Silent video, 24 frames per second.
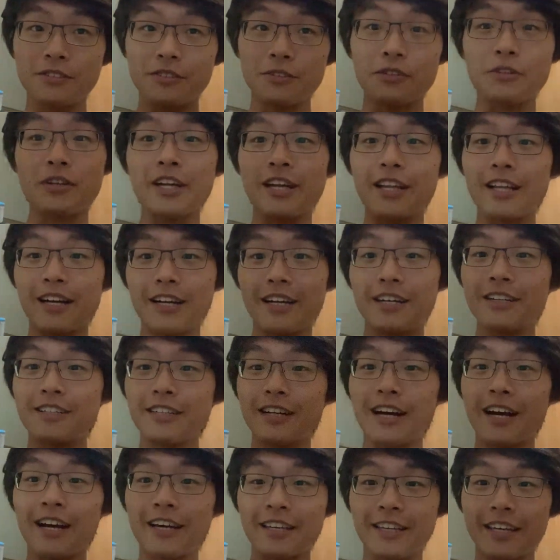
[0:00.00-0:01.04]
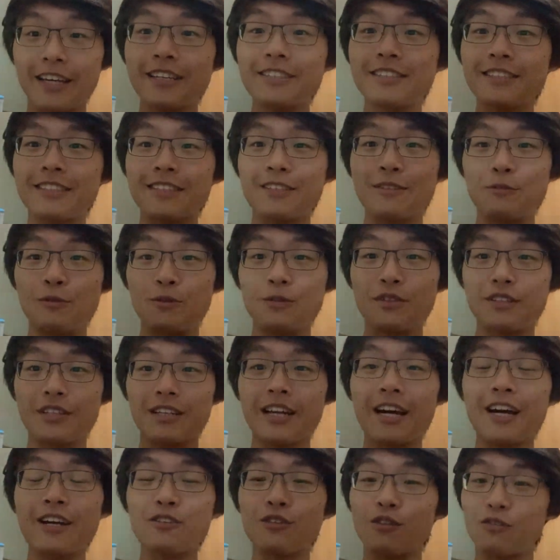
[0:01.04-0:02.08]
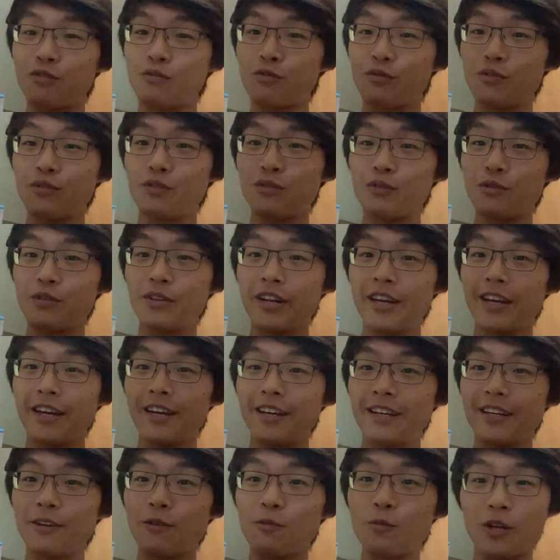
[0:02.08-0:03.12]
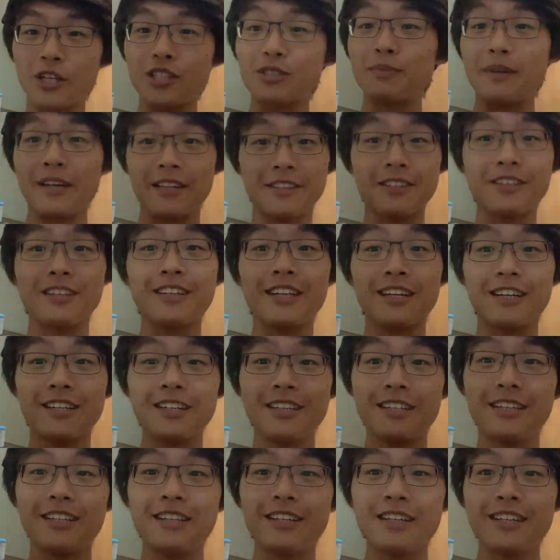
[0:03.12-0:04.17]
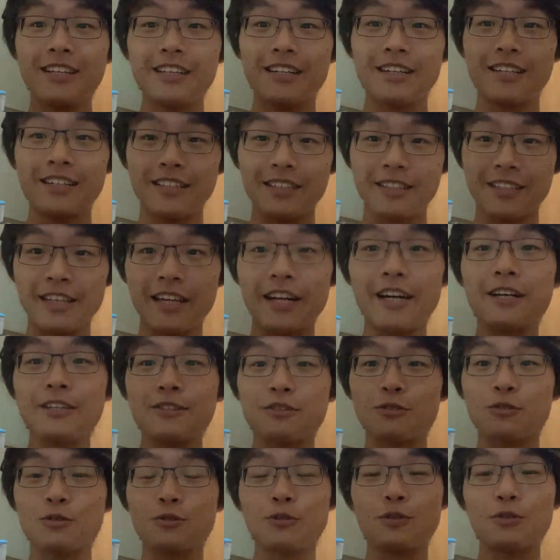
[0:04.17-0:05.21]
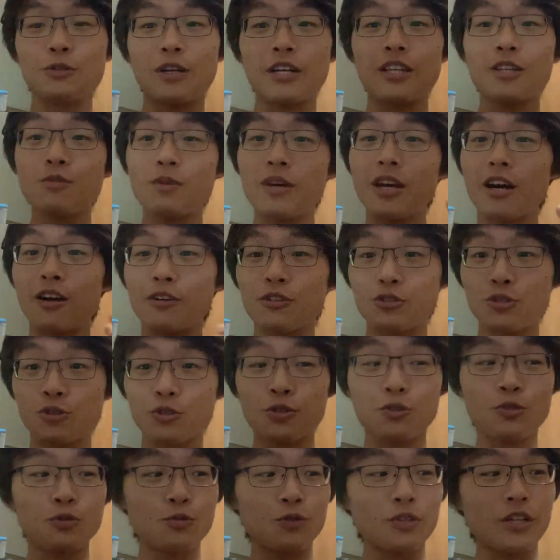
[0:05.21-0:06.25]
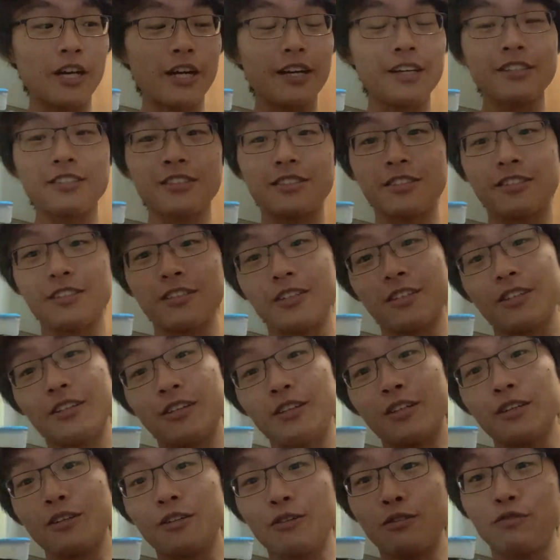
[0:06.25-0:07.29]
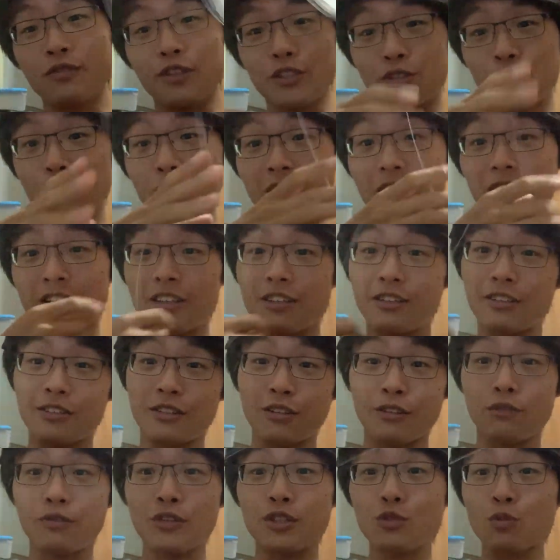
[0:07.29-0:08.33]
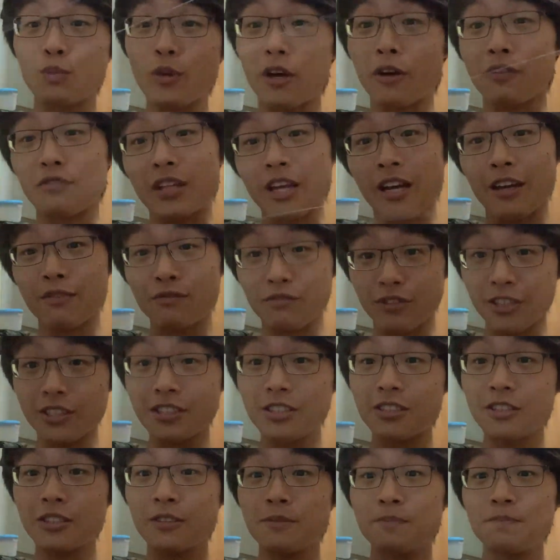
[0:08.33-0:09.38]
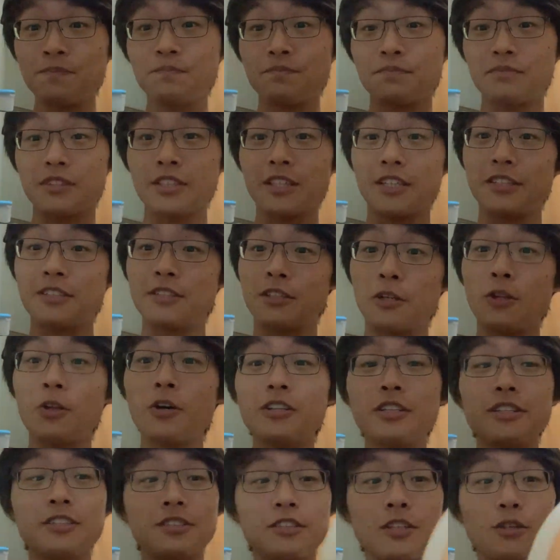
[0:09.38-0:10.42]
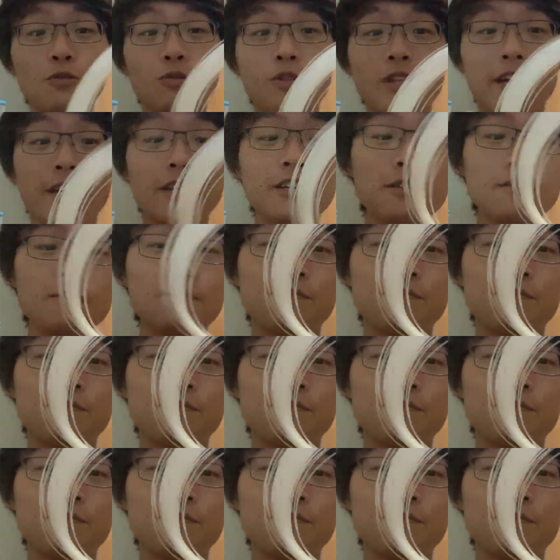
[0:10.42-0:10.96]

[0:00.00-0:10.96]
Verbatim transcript: okay lah, I guess it kind of works better lah. So anyway, I'll show you guys the first way of tying first. It's a lot easier to tie,